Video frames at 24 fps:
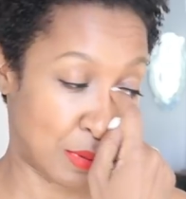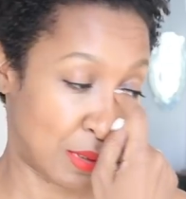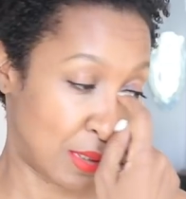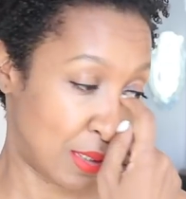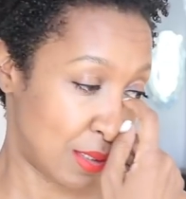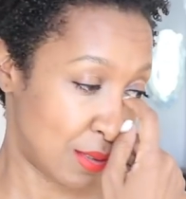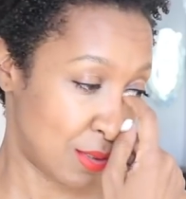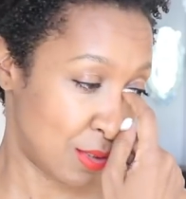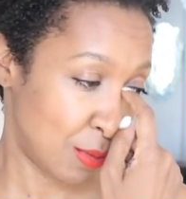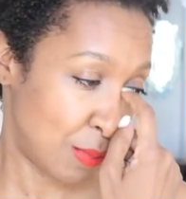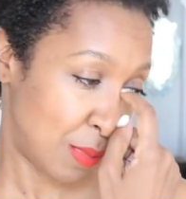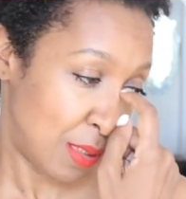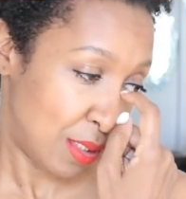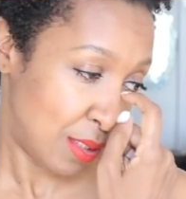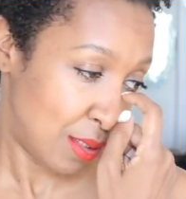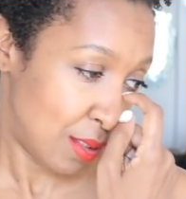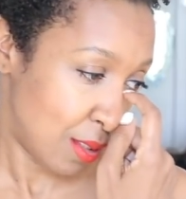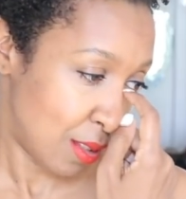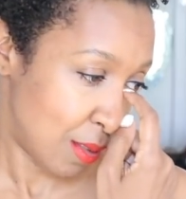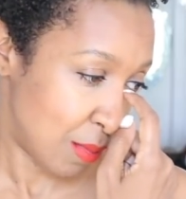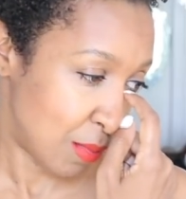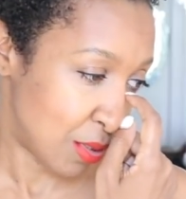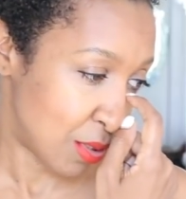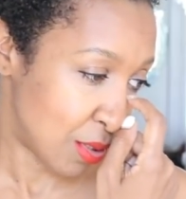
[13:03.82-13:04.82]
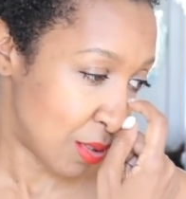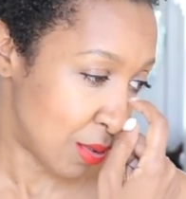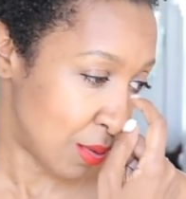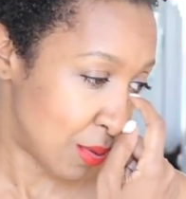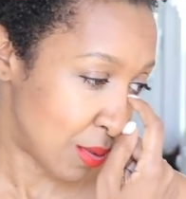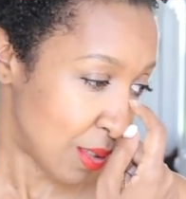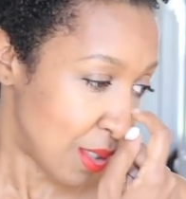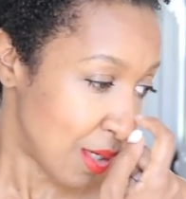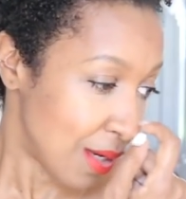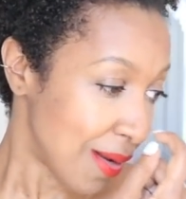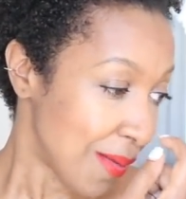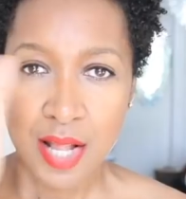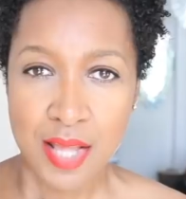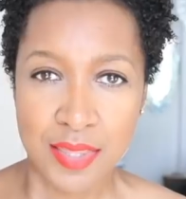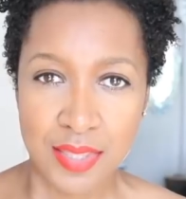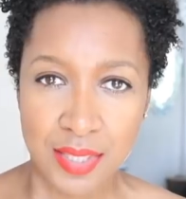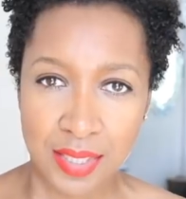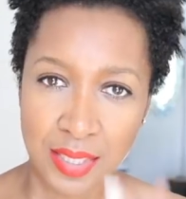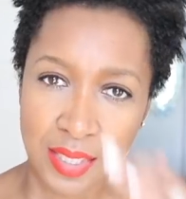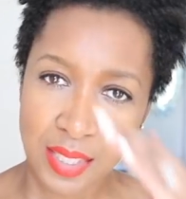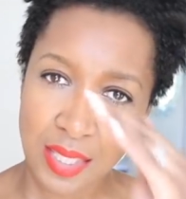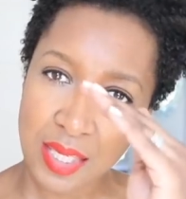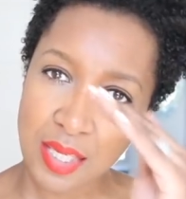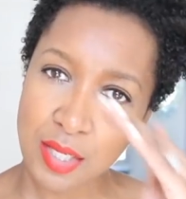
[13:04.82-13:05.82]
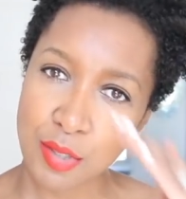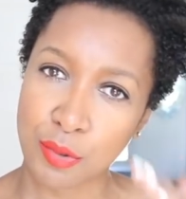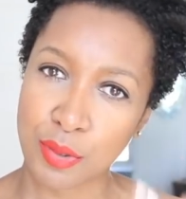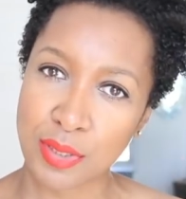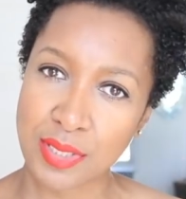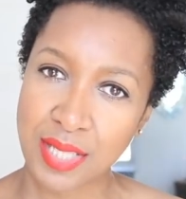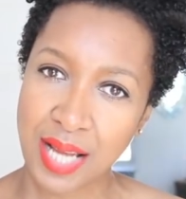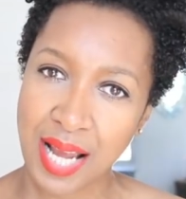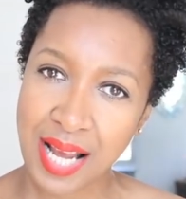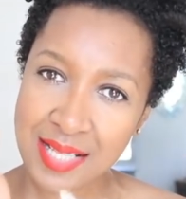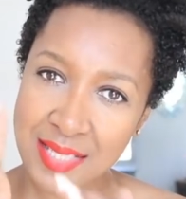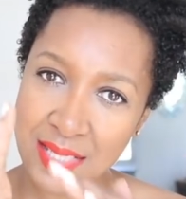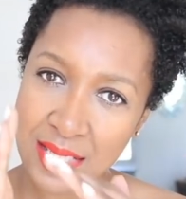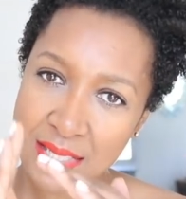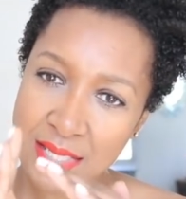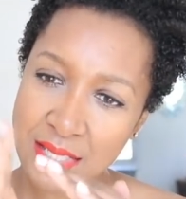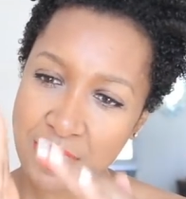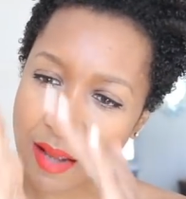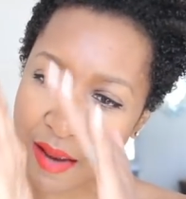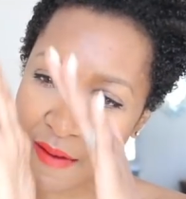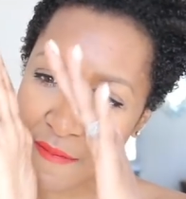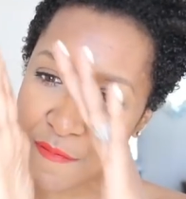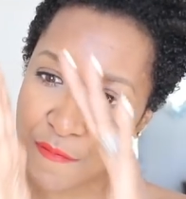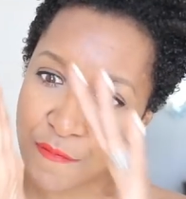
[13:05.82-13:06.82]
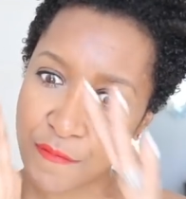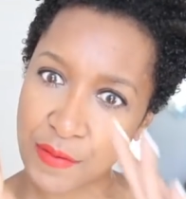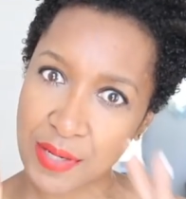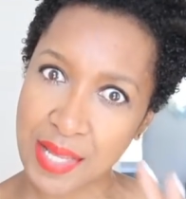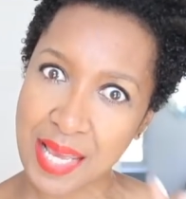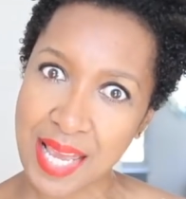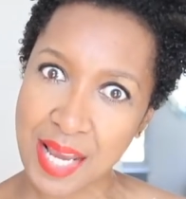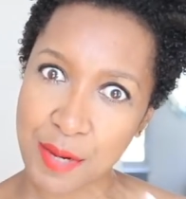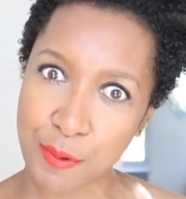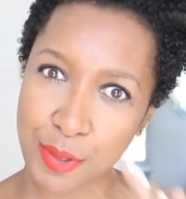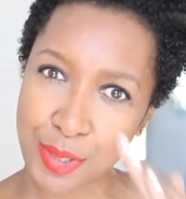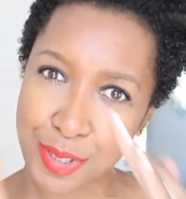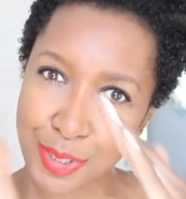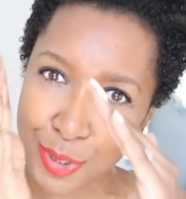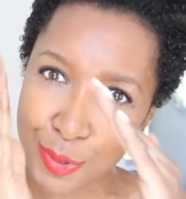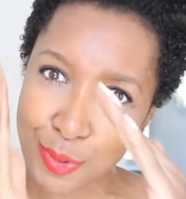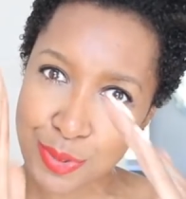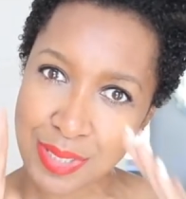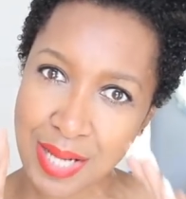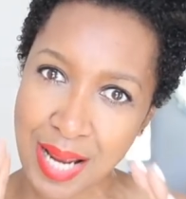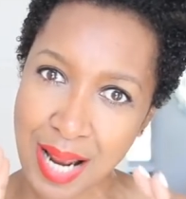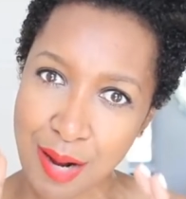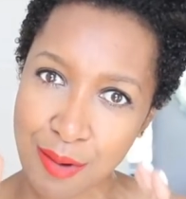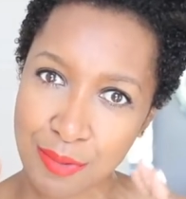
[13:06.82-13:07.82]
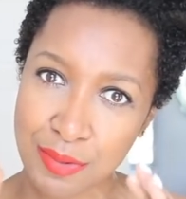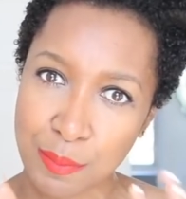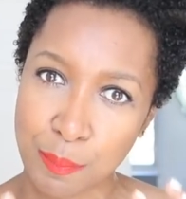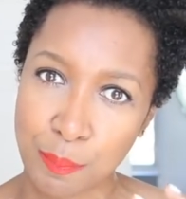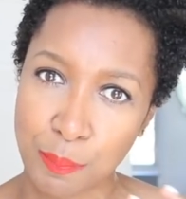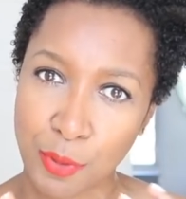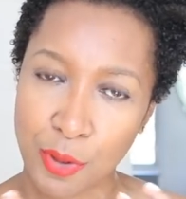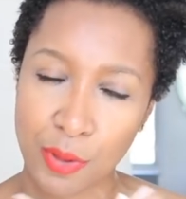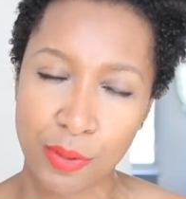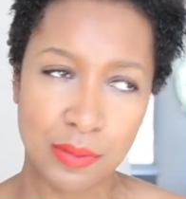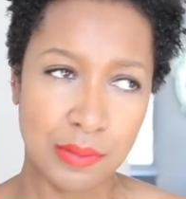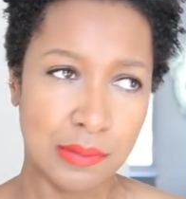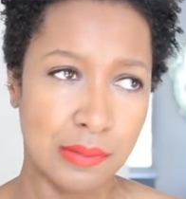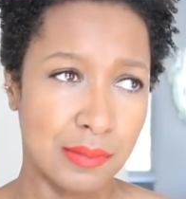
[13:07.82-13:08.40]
buying too many damn shoes. The heel, because it has that slight flare it goes out of the bottom.